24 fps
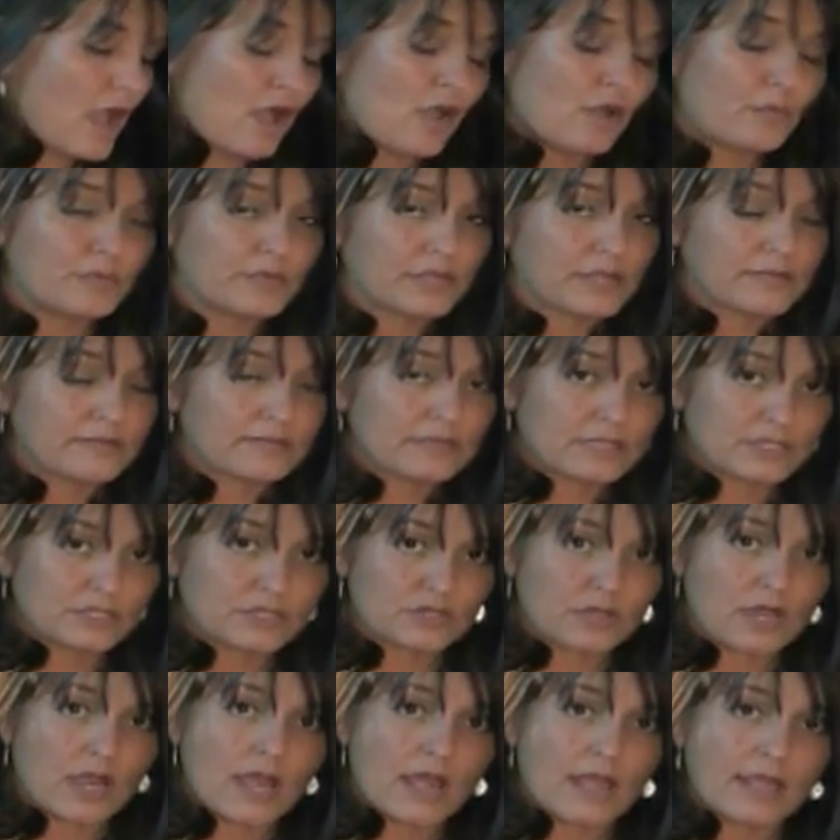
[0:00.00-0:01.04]
I hope you give it a
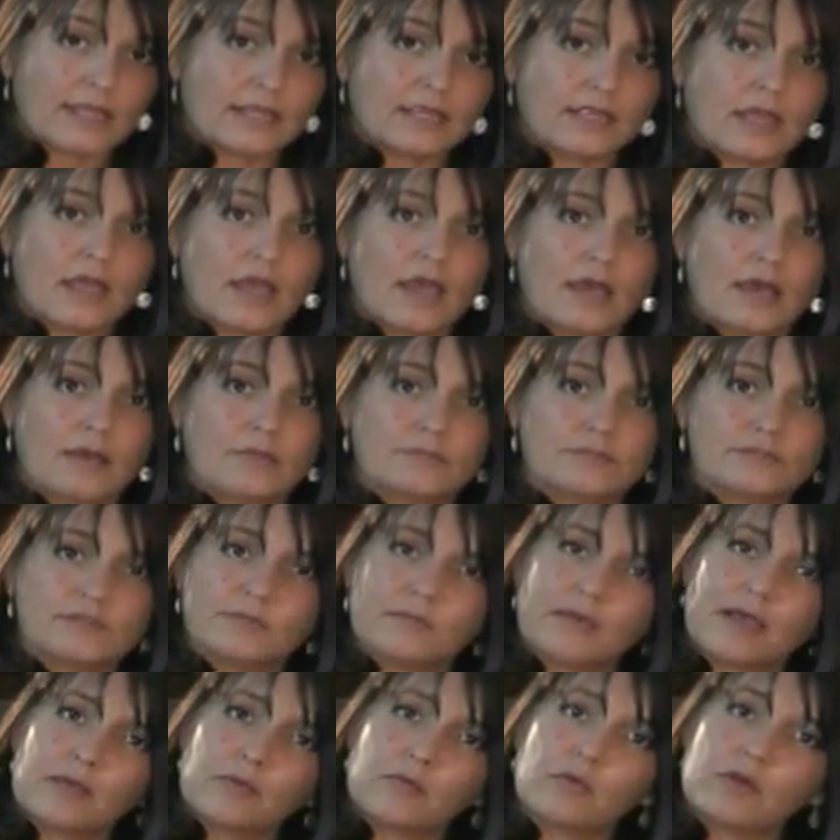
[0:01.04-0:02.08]
try
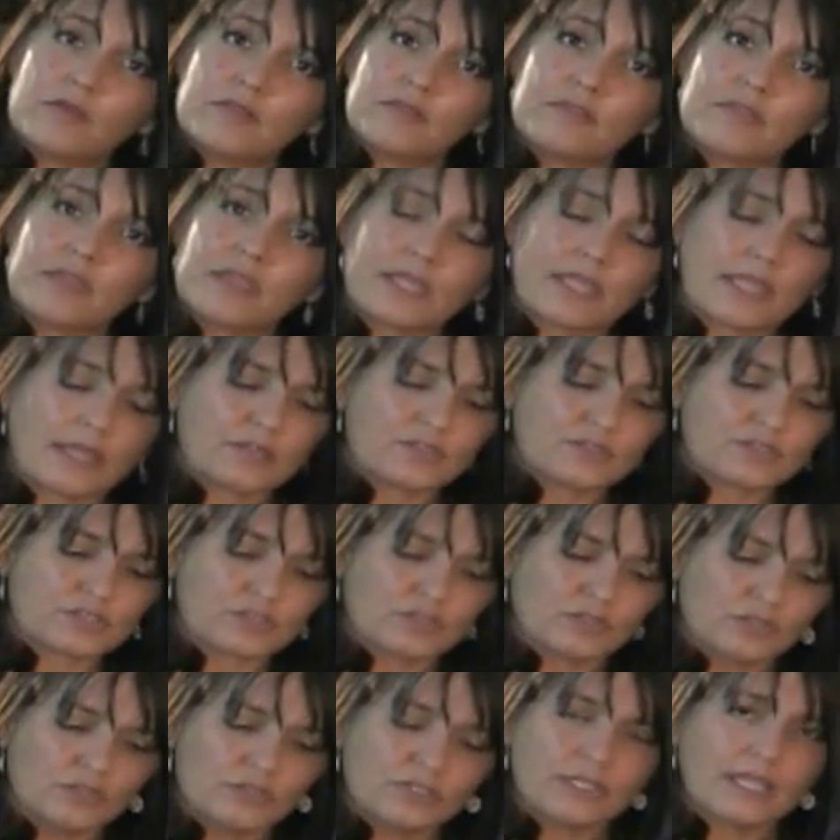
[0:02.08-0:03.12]
to buy one thing and
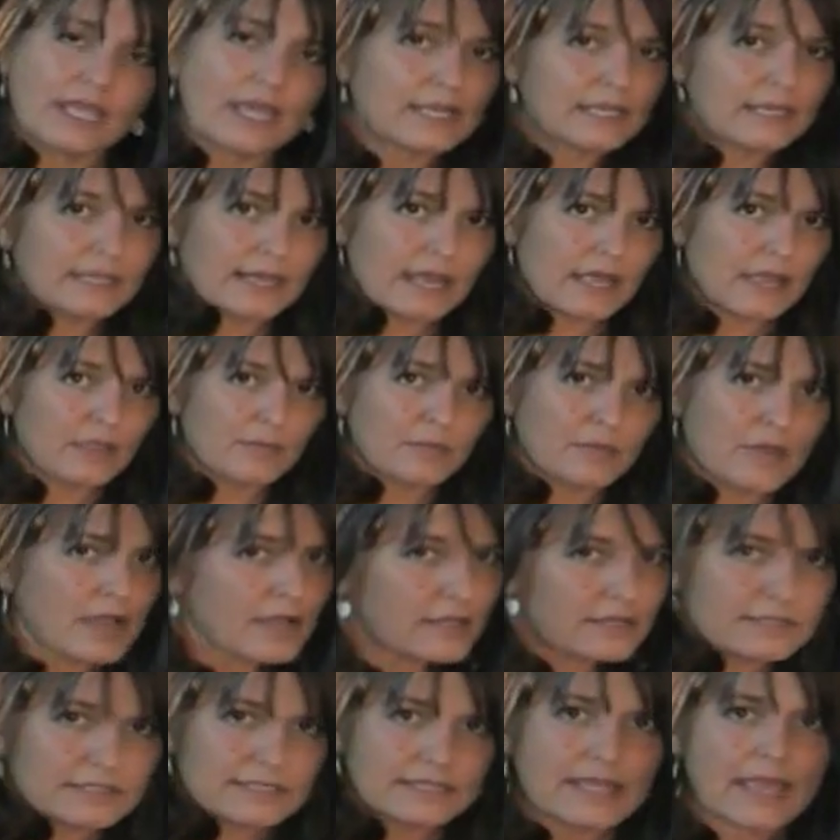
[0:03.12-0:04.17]
just look at it out of the
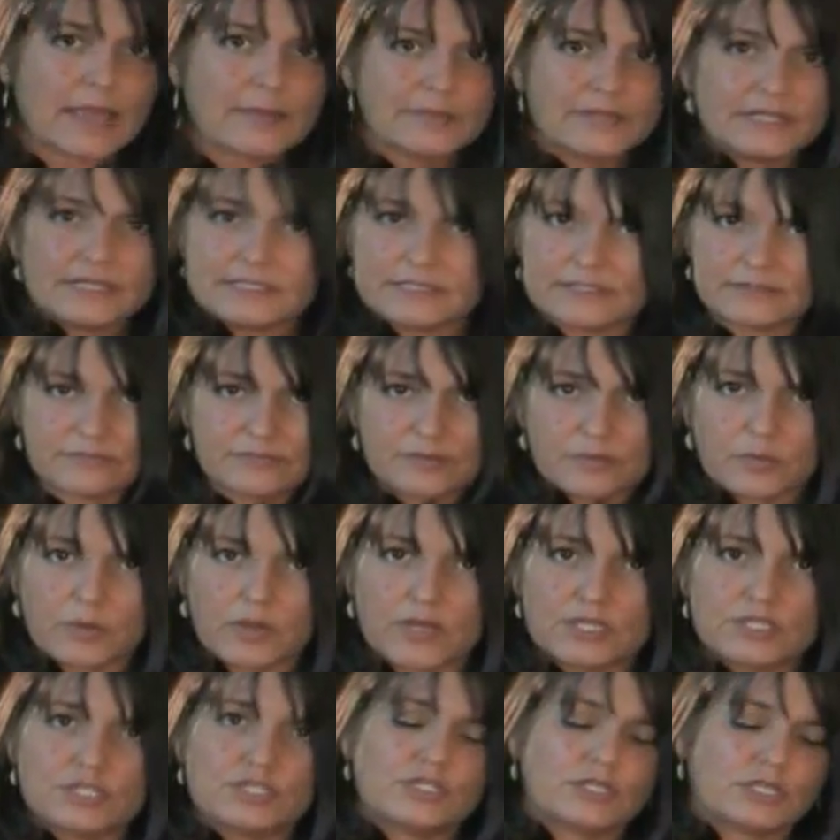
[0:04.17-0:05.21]
box. See how many different
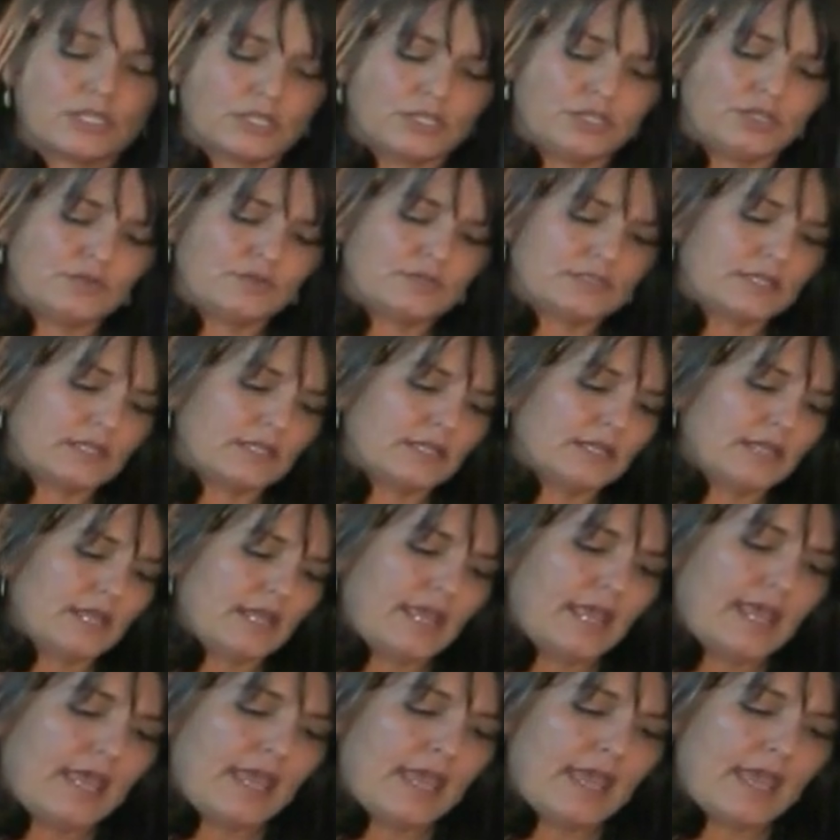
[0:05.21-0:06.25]
ways you can use it.
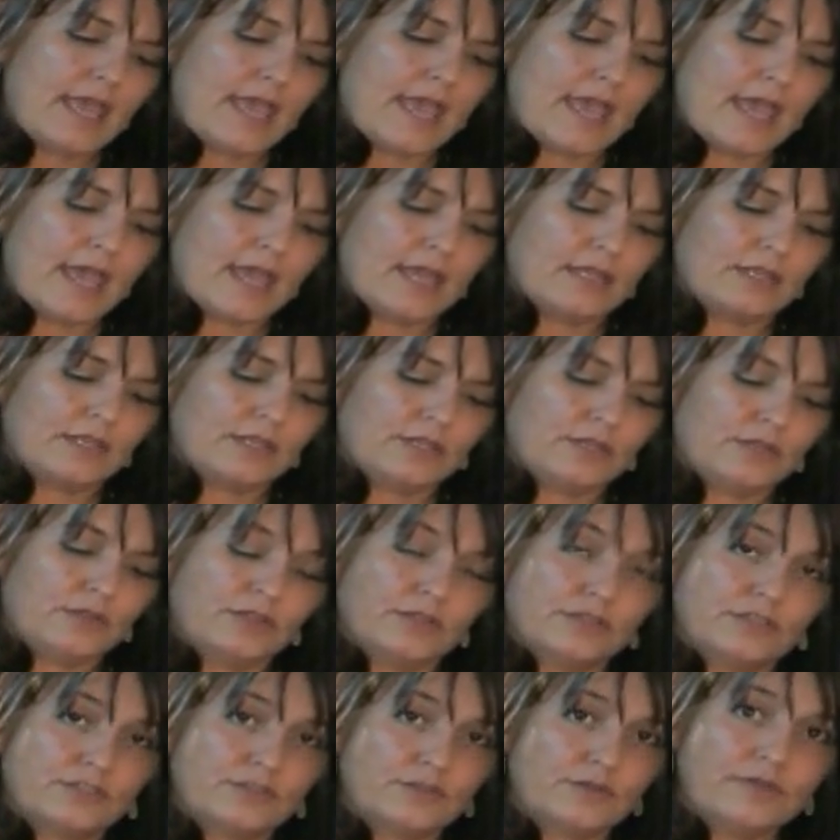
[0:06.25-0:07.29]
And
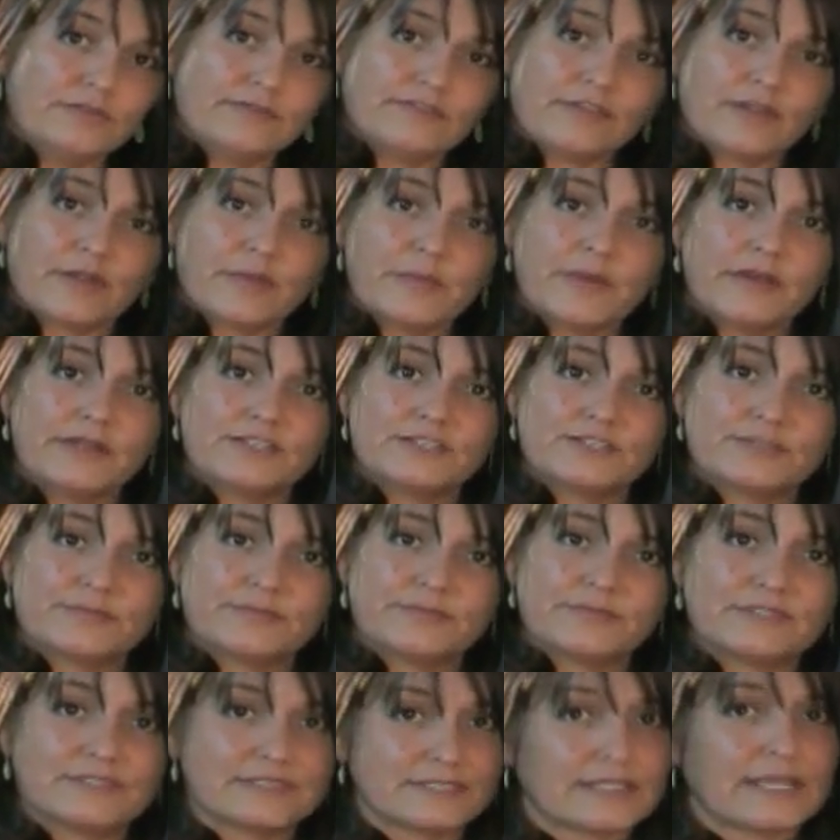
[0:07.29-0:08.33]
you'll enjoy it very much
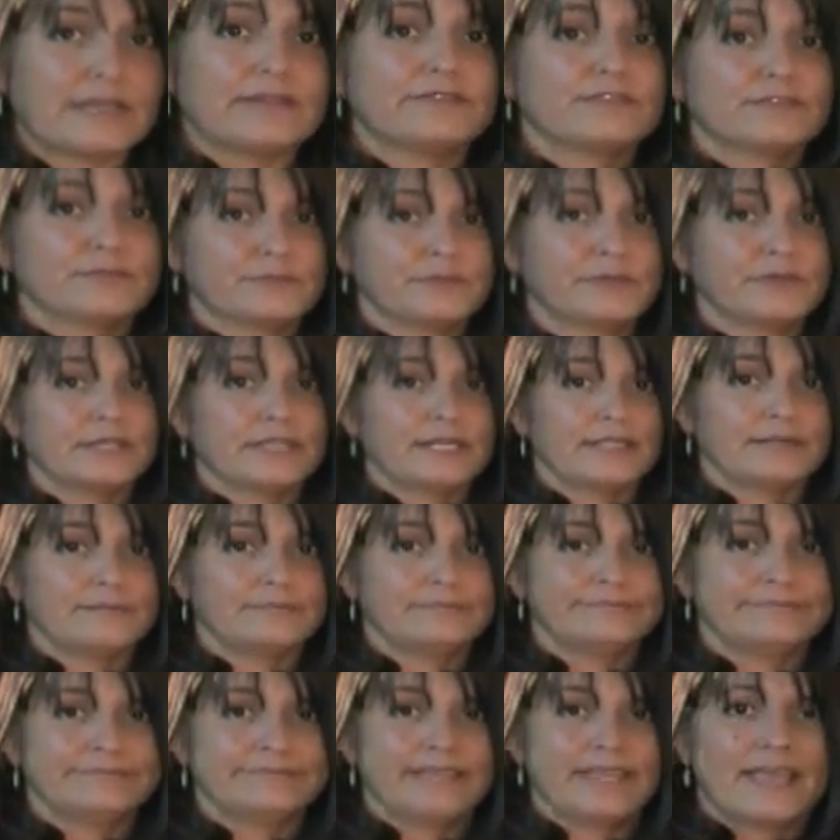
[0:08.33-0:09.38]
and save some money.
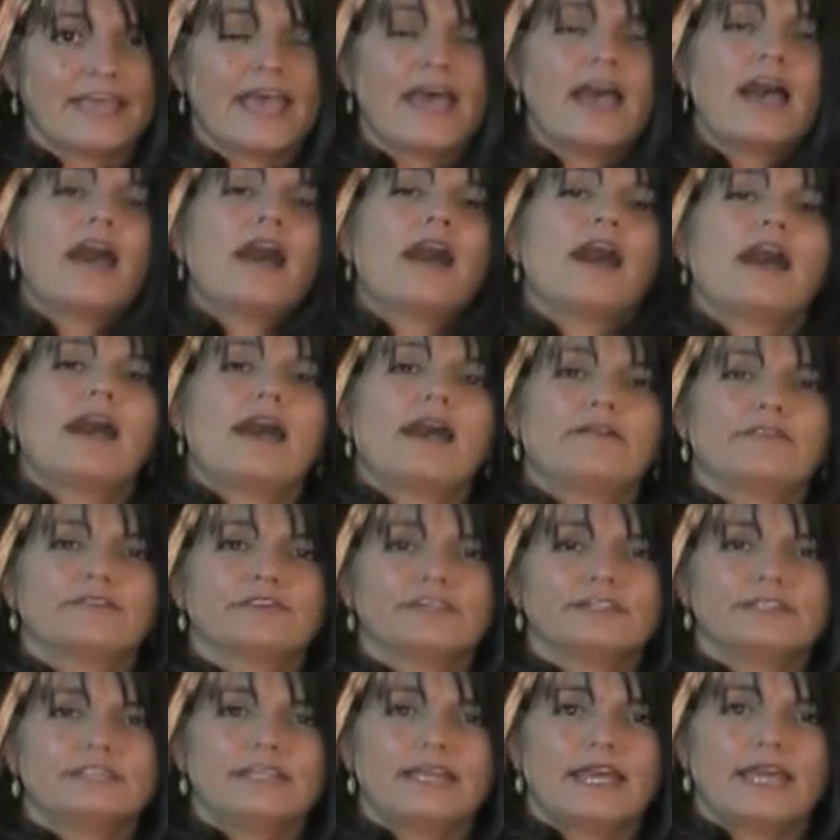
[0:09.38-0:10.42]
Have
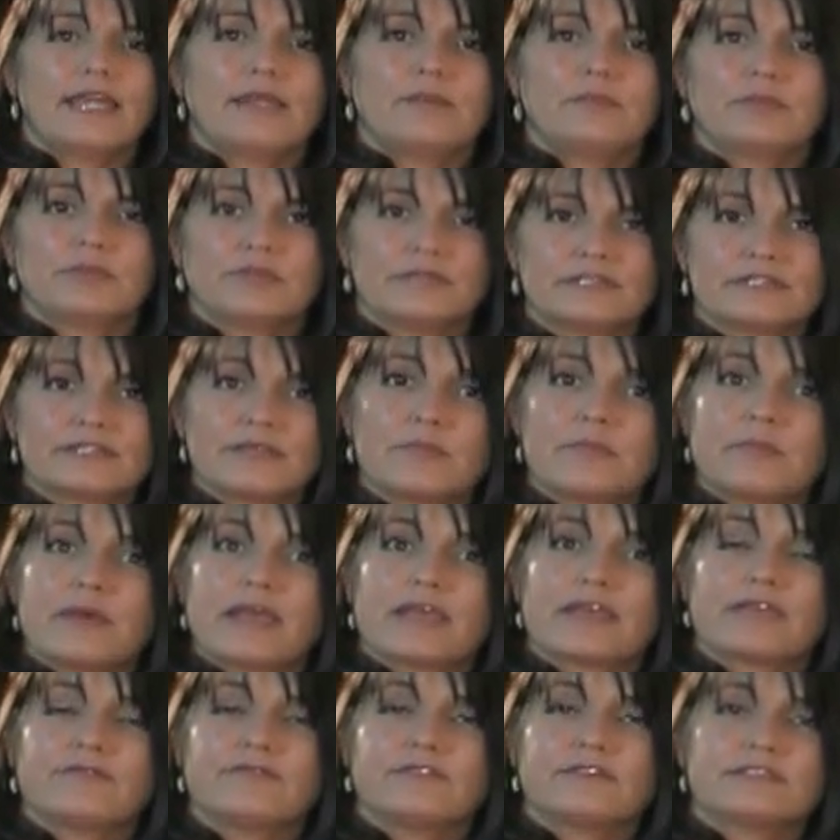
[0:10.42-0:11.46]
a good day. Please come
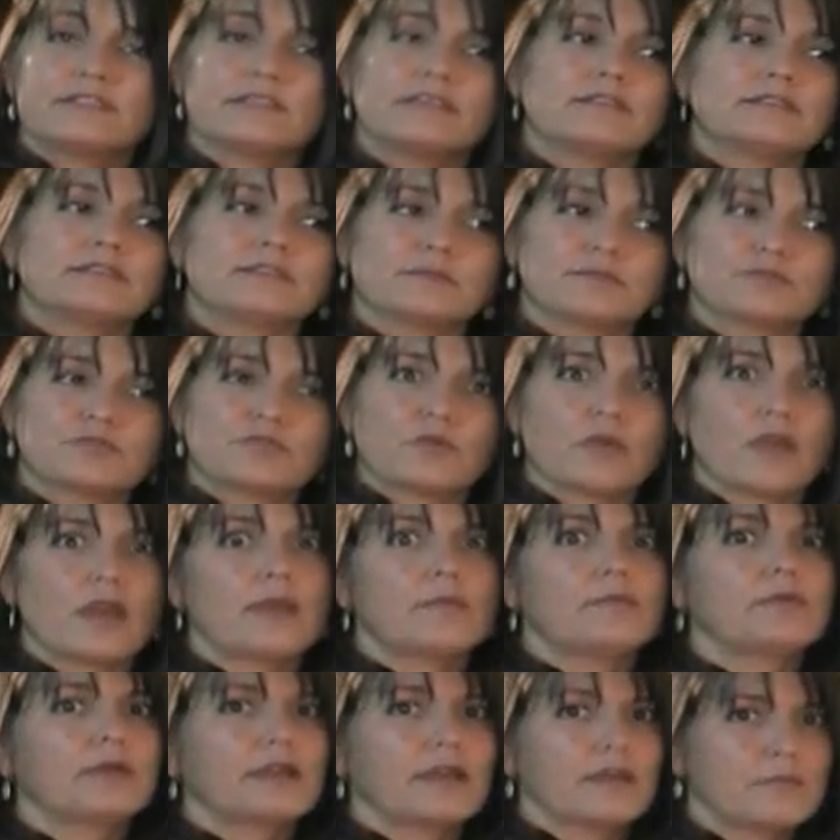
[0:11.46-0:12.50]
back and visit.
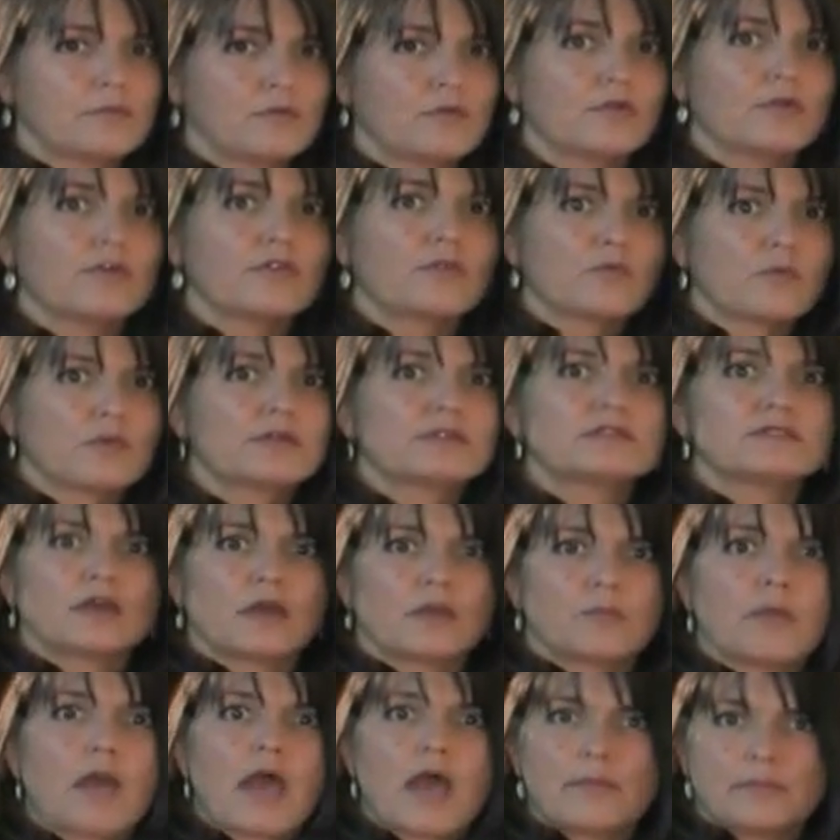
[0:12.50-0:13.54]
Subscribe. We got more of the ones
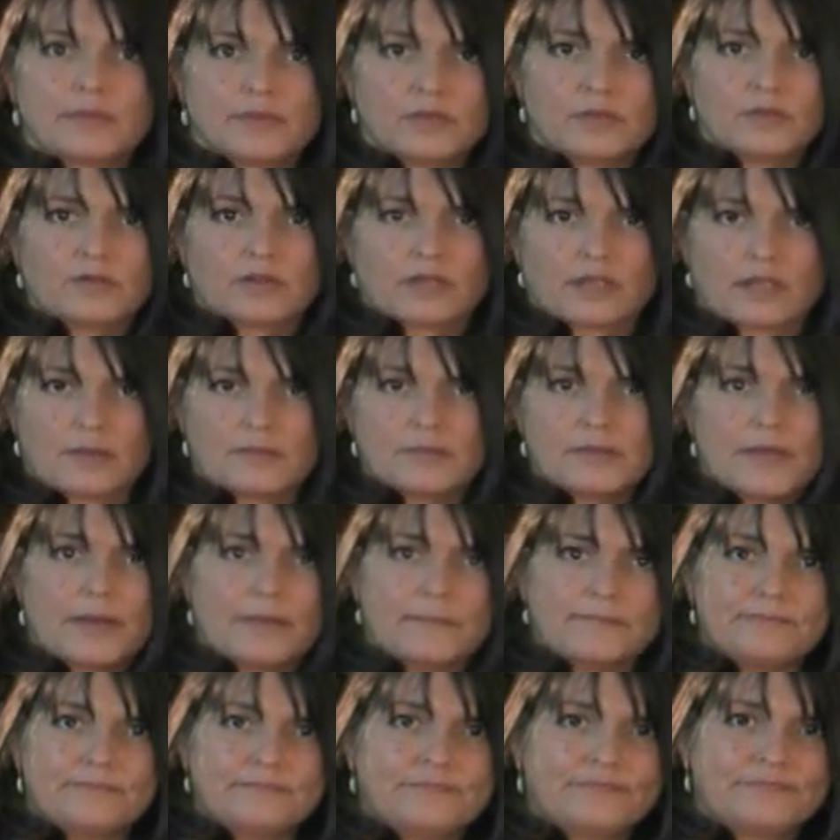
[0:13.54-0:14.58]
on popping corn coming
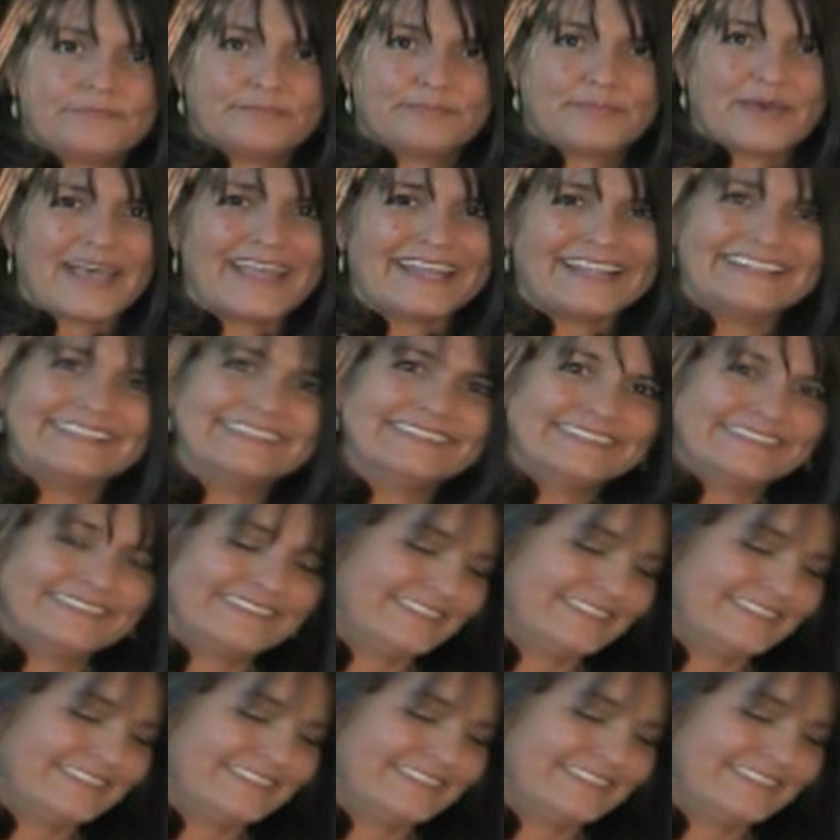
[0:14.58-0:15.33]
up. Bye.